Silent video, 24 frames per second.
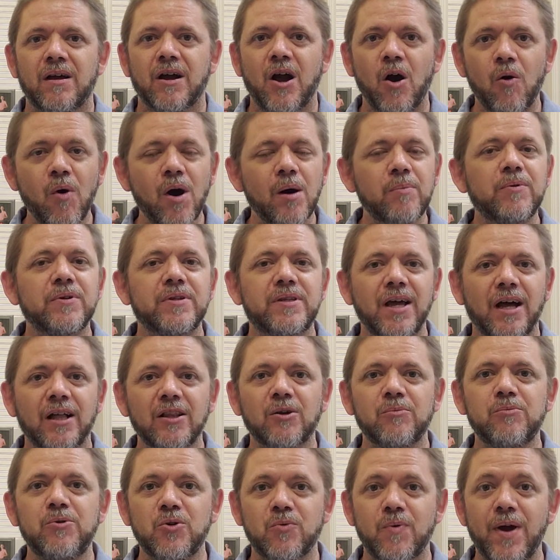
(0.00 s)
Go up and
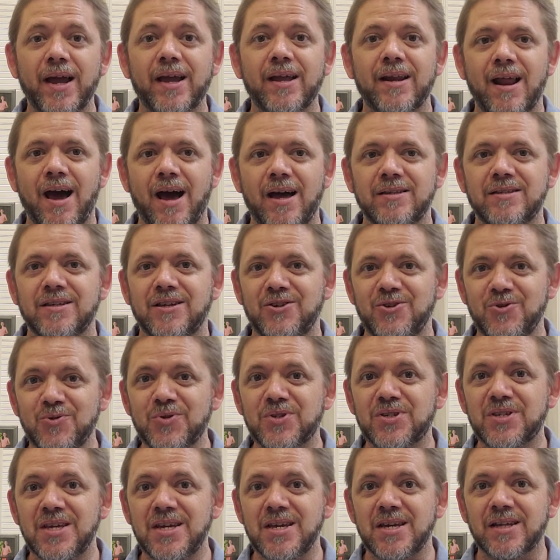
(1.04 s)
tell them you recognize it. You
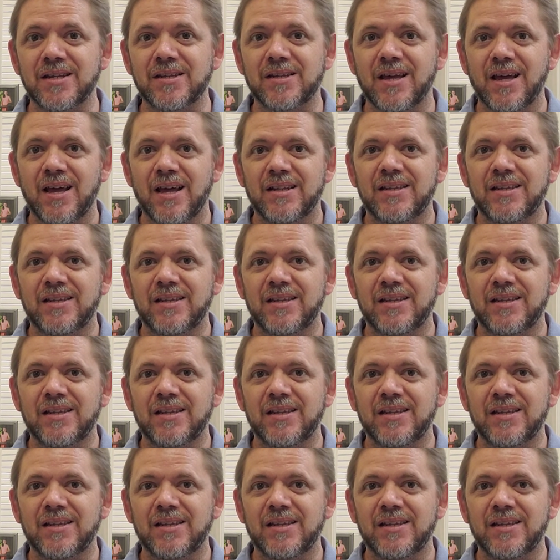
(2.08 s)
see it.